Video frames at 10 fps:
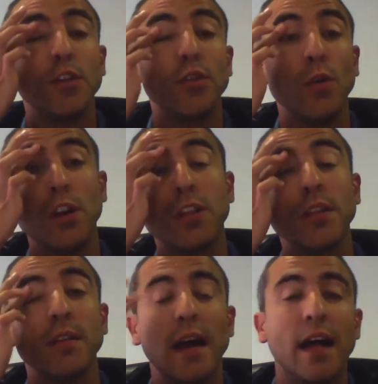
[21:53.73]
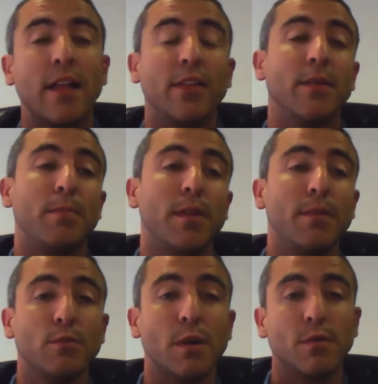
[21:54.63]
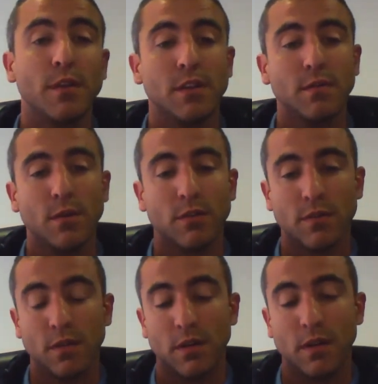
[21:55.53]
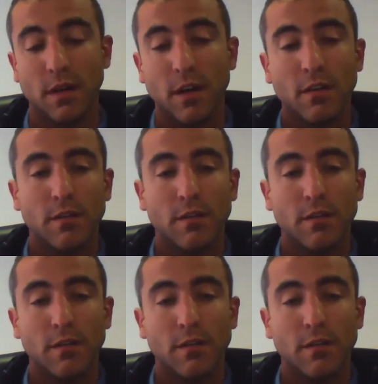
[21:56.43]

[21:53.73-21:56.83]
tools, and the previous one we received was for